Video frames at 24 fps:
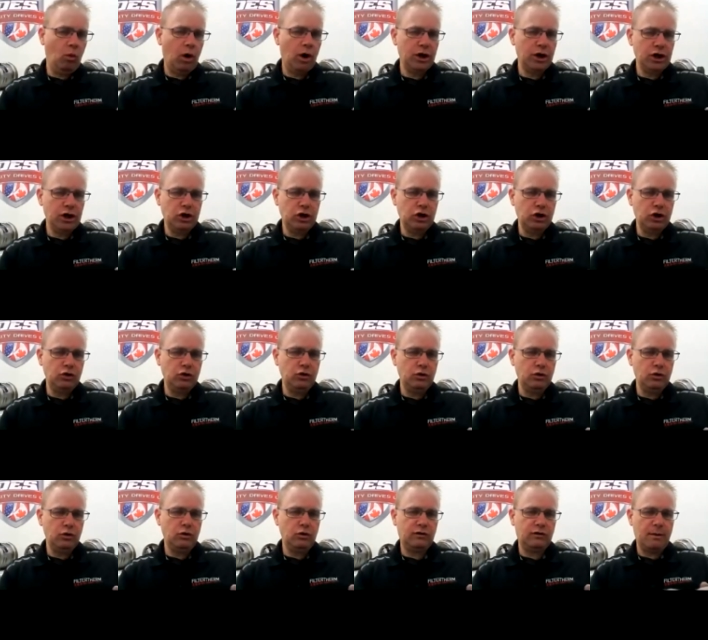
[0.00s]

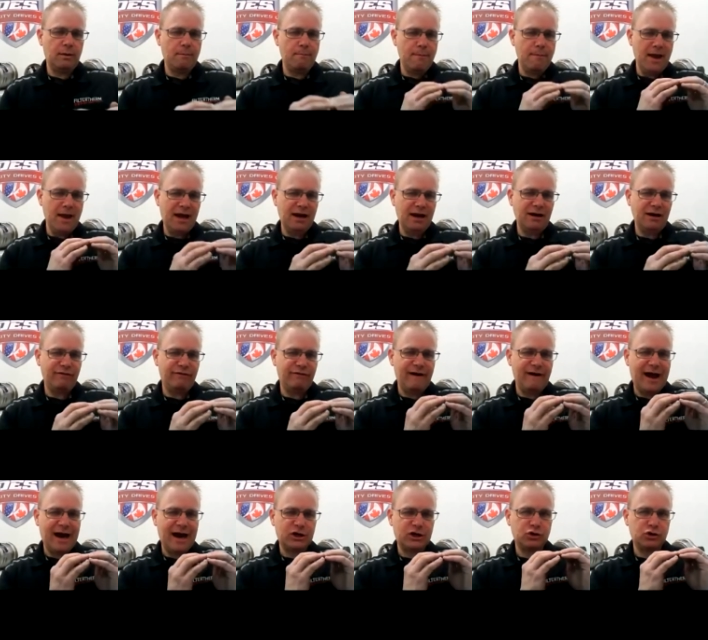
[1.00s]
use
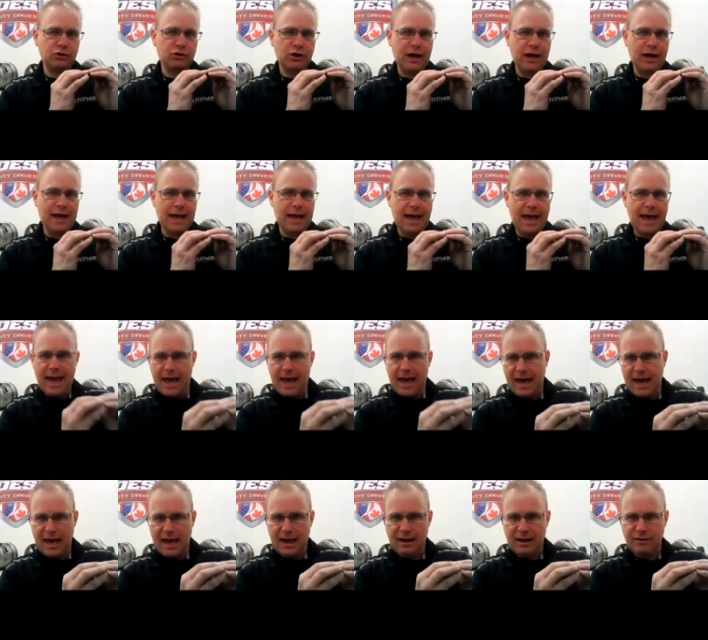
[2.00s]
manufacturer
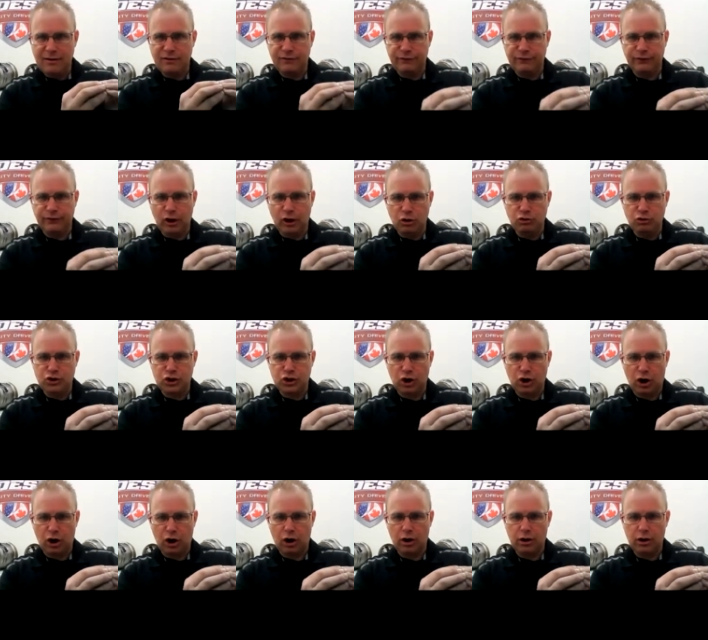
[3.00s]
A's flow
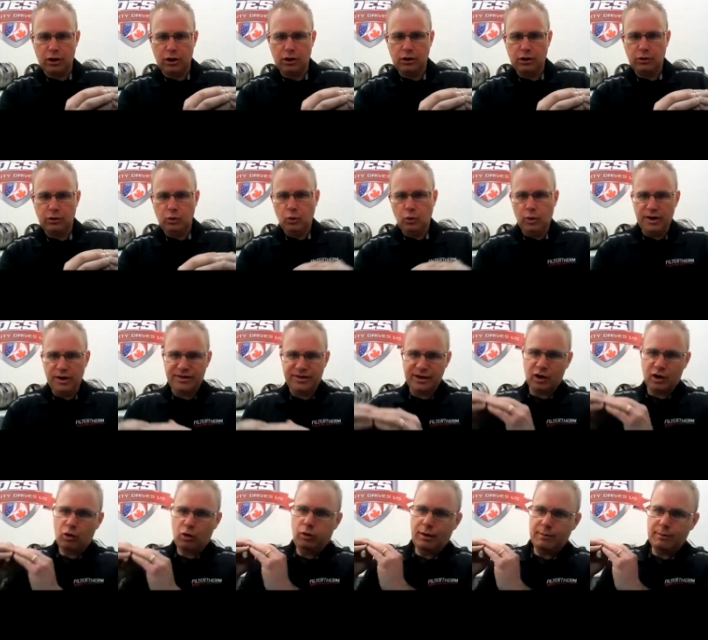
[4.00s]
chart with
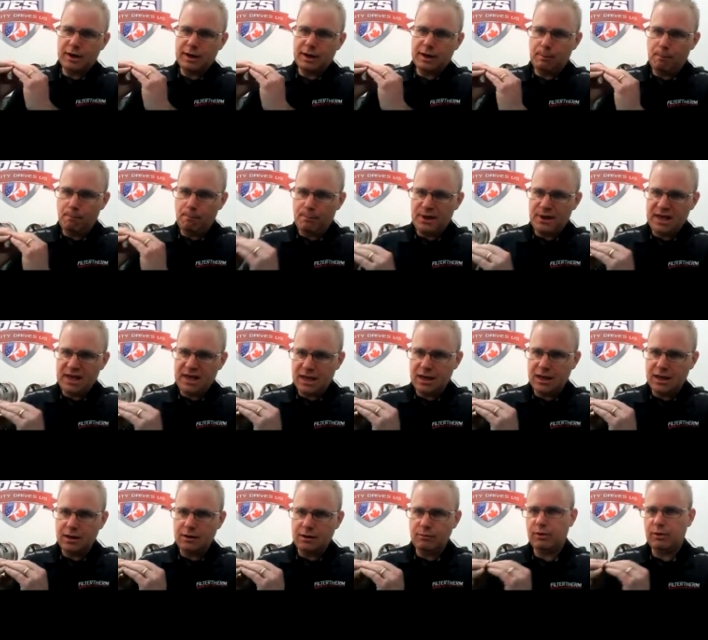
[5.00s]
equipment
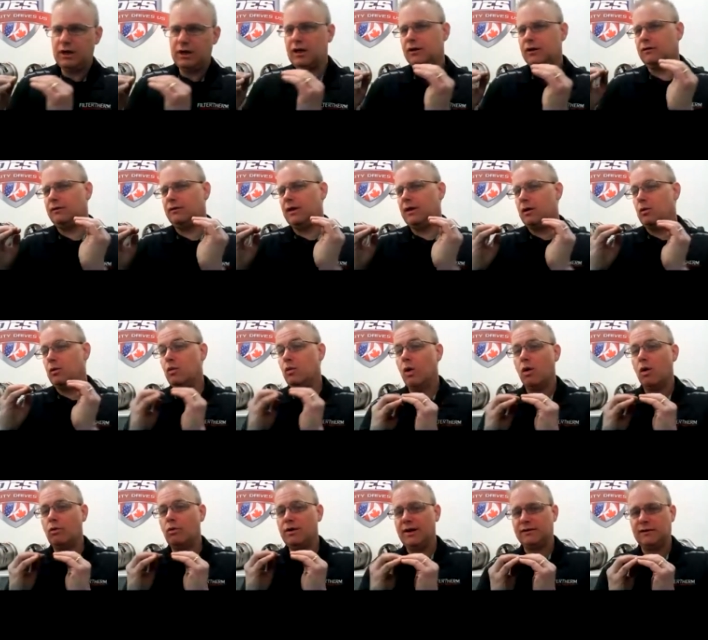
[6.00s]
B because they
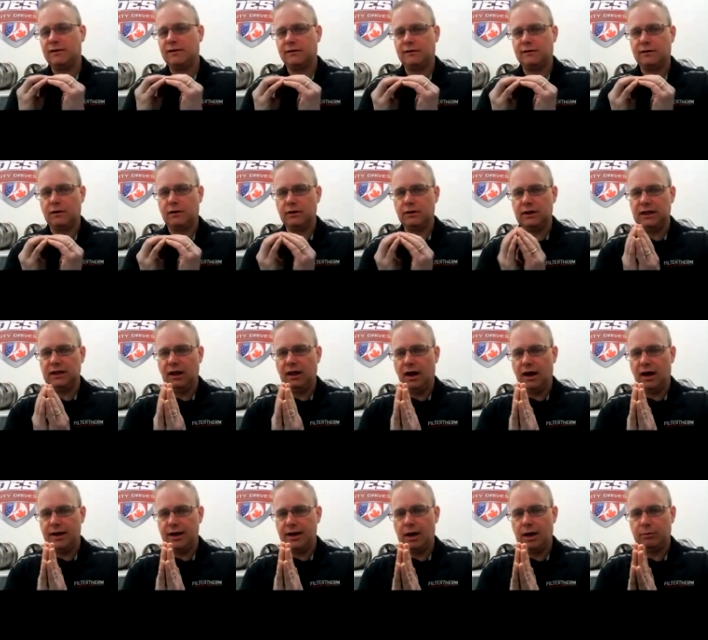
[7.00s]
won't necessarily
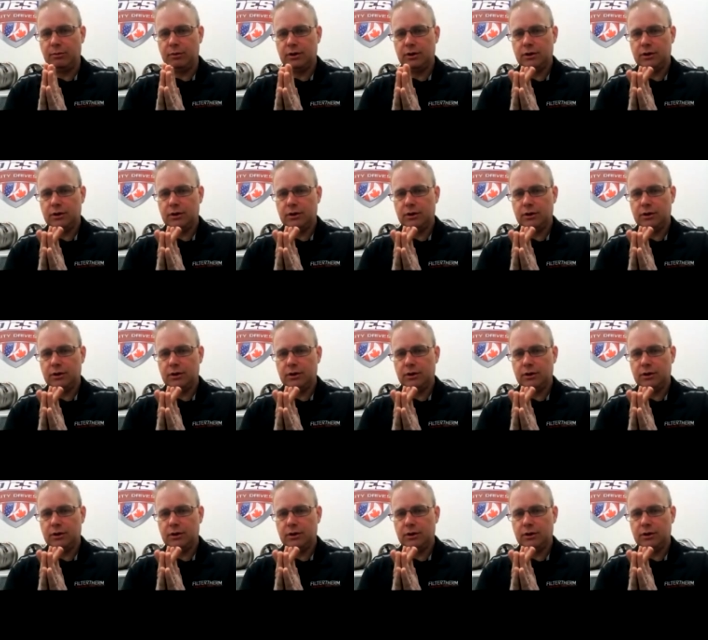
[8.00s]
line up.